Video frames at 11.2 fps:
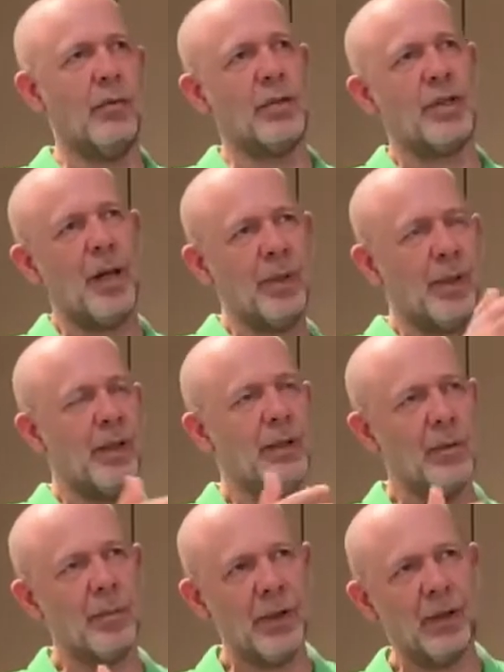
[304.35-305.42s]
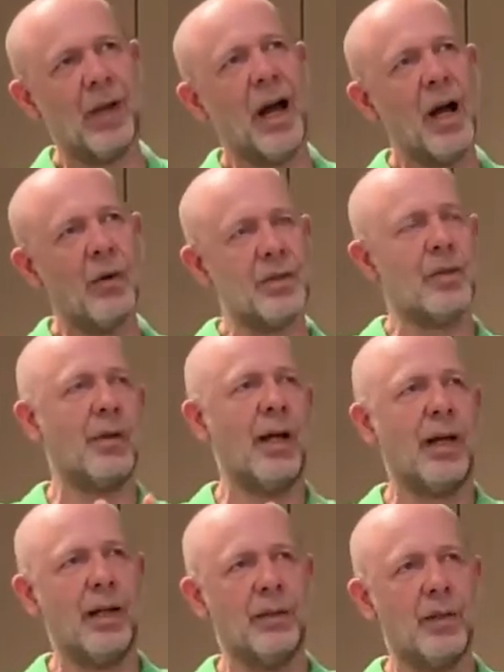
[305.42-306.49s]
what's happening in the middle, how it's going to
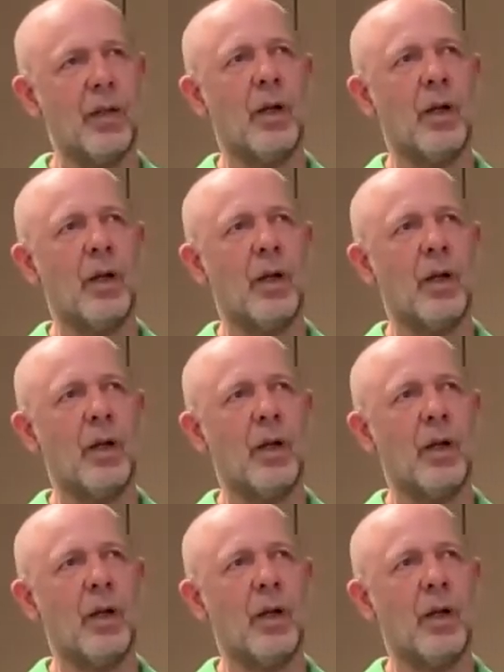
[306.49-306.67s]
end.